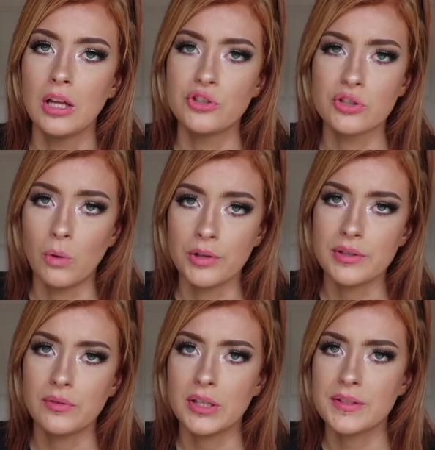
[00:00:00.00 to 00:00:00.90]
Just
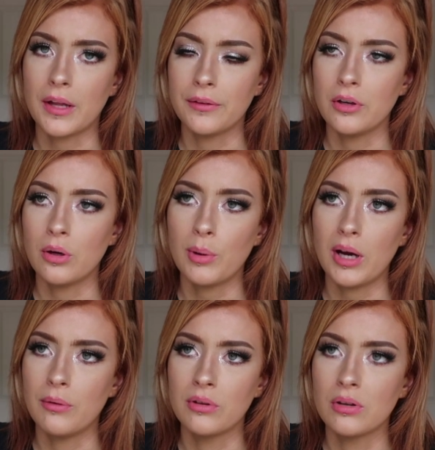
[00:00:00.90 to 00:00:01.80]
ones of you like standing up,
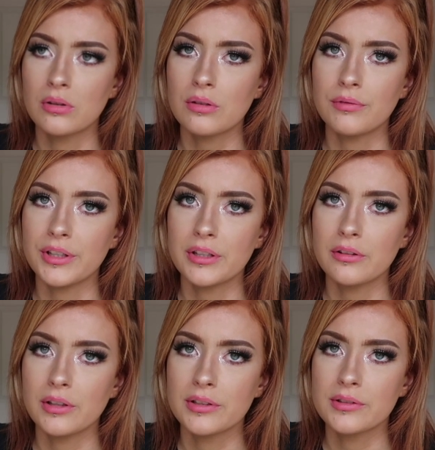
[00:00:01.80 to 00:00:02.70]
I would look
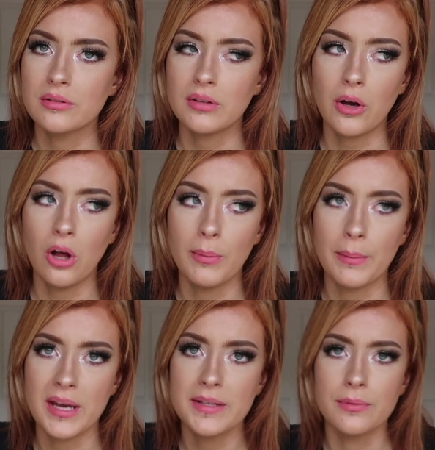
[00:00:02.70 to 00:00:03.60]
ridiculous. Like all
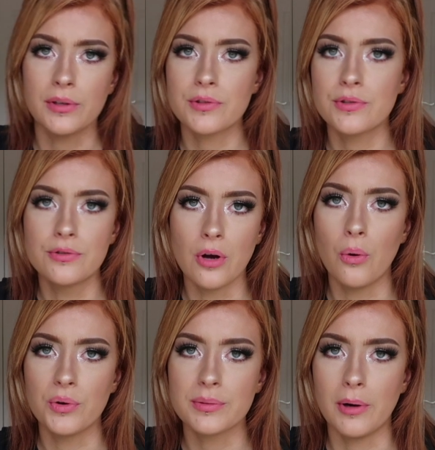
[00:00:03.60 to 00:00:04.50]
my mates were
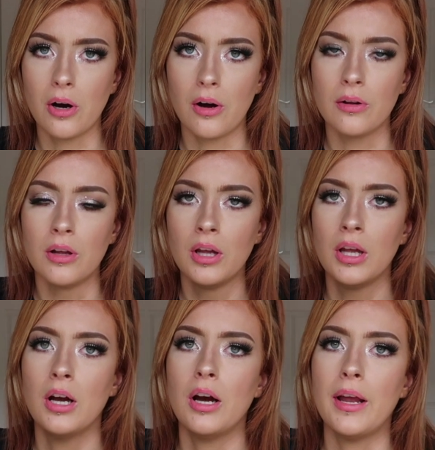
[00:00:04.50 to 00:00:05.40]
so small,
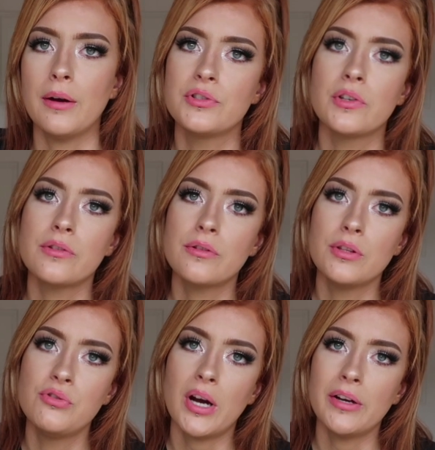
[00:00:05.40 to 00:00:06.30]
and I was just
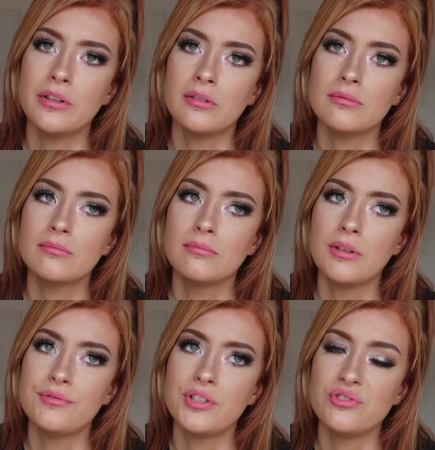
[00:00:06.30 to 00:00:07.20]
the giant
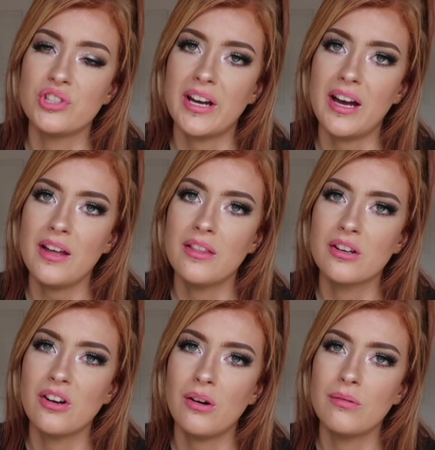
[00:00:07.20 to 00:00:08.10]
with ginger hair
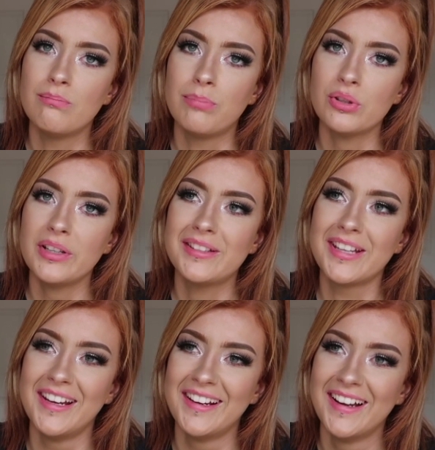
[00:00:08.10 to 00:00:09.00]
that got bullied
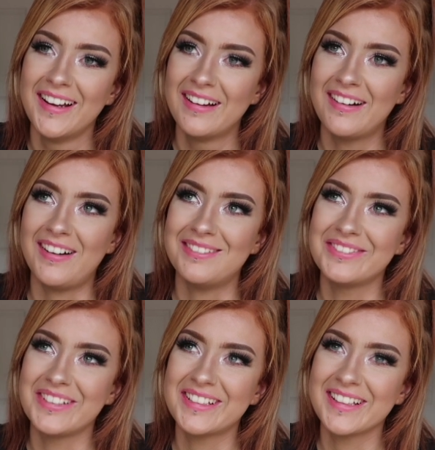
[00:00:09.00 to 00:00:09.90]

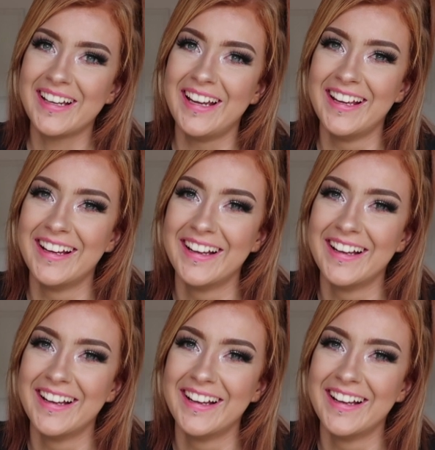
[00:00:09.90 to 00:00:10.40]
obviously.